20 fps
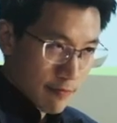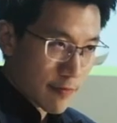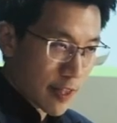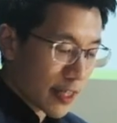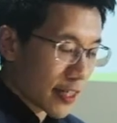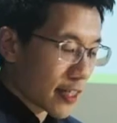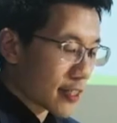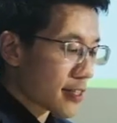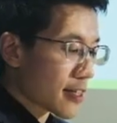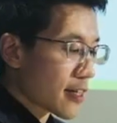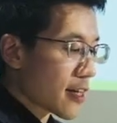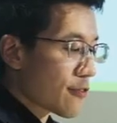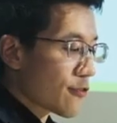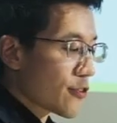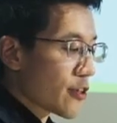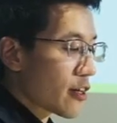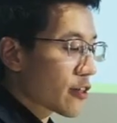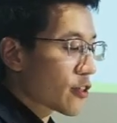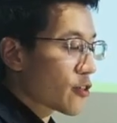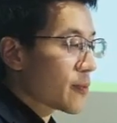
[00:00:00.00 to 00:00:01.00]
like I said,
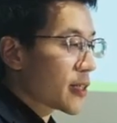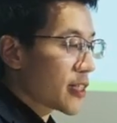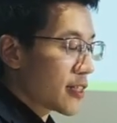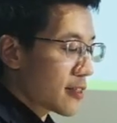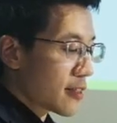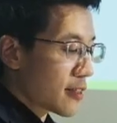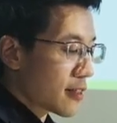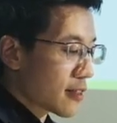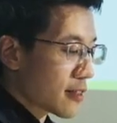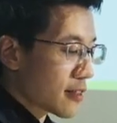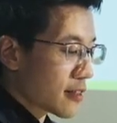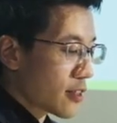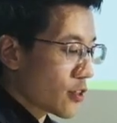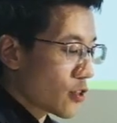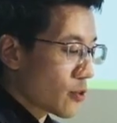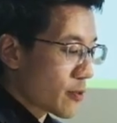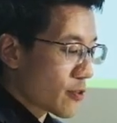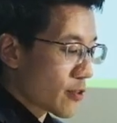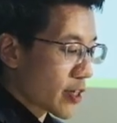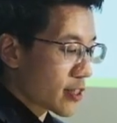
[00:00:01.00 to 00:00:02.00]
every argument uh, in
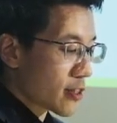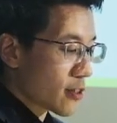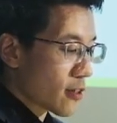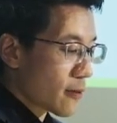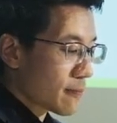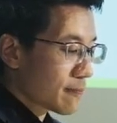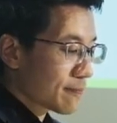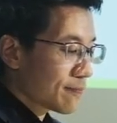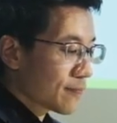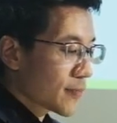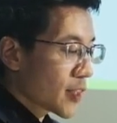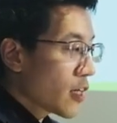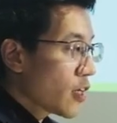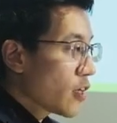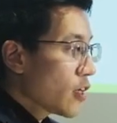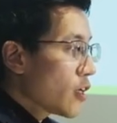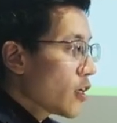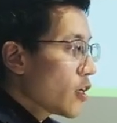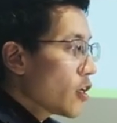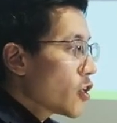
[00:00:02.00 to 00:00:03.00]
human rights law.
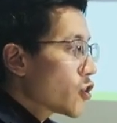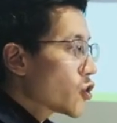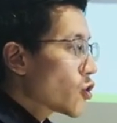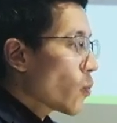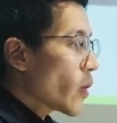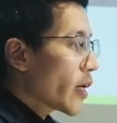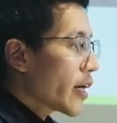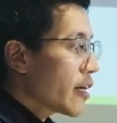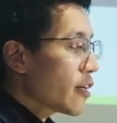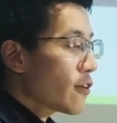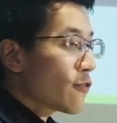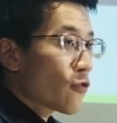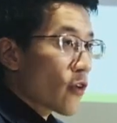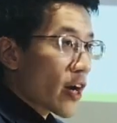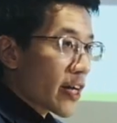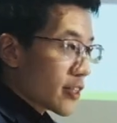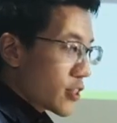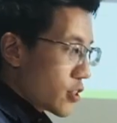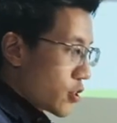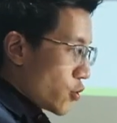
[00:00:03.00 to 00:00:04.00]
So what kind of
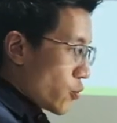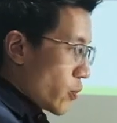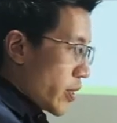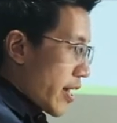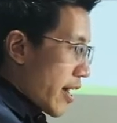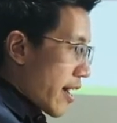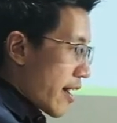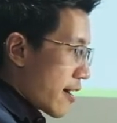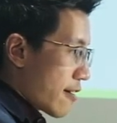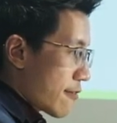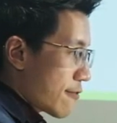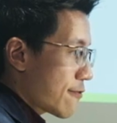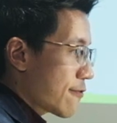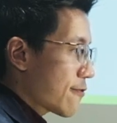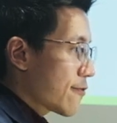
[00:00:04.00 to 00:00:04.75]
rights do we have?